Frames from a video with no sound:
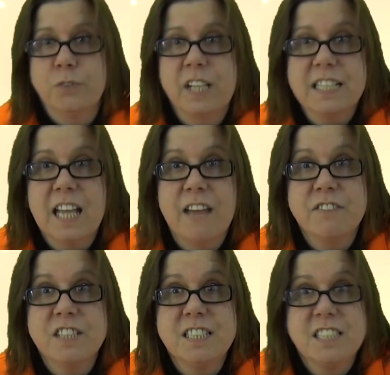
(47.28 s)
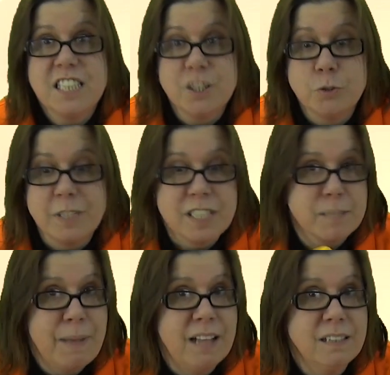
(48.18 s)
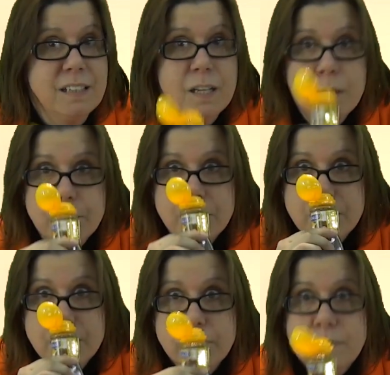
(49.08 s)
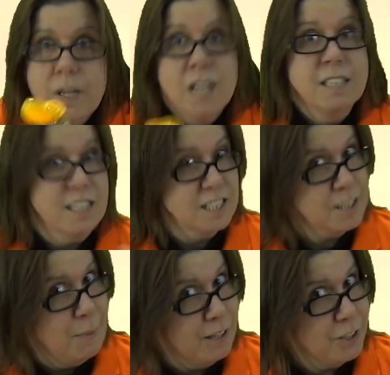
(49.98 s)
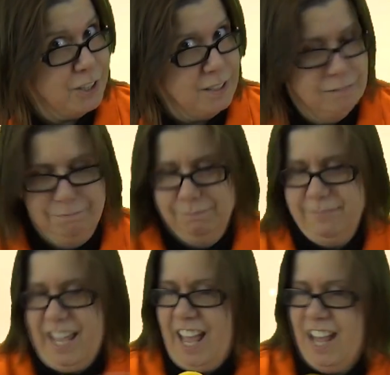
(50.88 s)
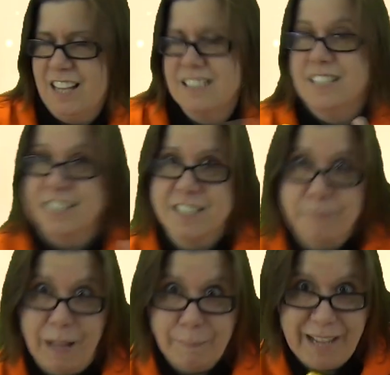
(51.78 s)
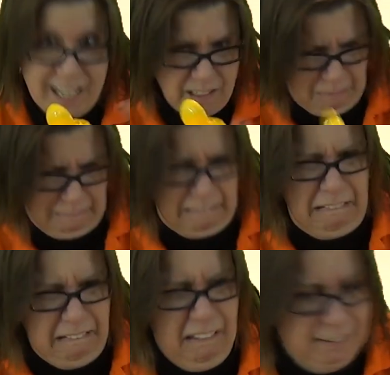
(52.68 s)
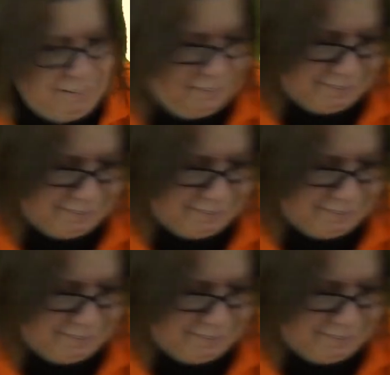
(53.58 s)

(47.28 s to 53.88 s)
forget to have the children smell. Does it smell good? Yes. Does it smell bad? Yes.